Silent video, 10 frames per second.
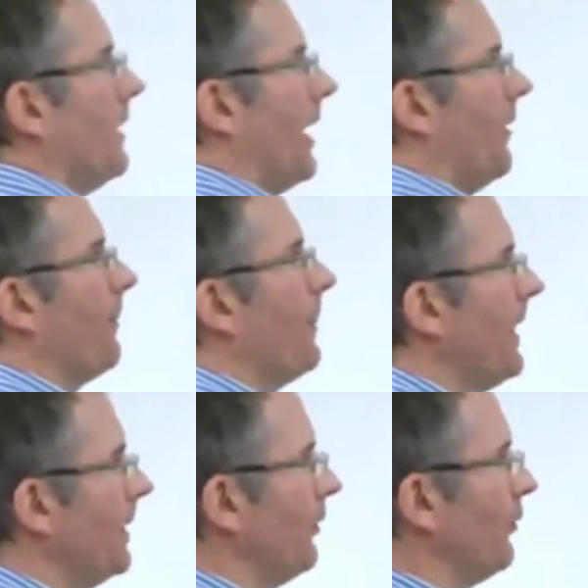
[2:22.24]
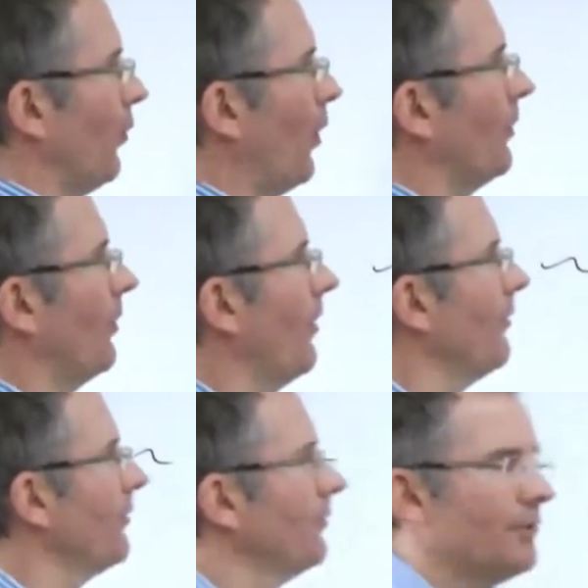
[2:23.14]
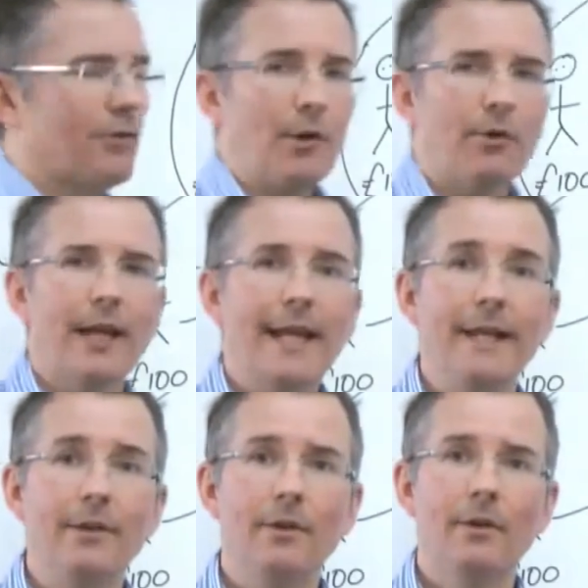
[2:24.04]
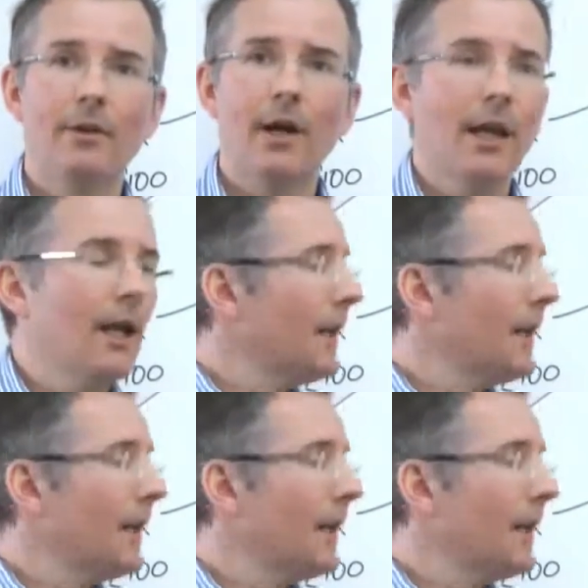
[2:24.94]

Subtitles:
Now, then you sort of wander off. Try not to get eaten, right?